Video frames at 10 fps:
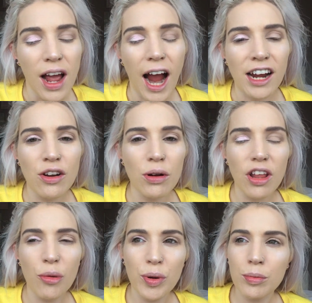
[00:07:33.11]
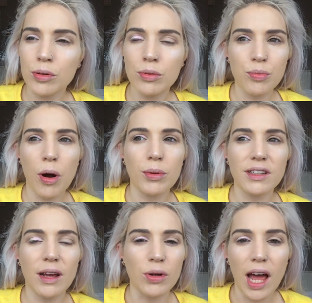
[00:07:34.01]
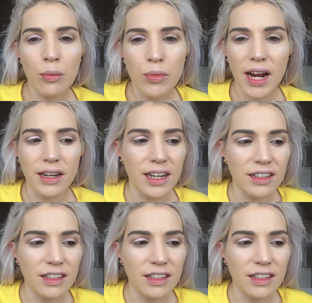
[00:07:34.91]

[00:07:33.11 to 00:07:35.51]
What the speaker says: I know a lot of people would probably say, well, Anwen,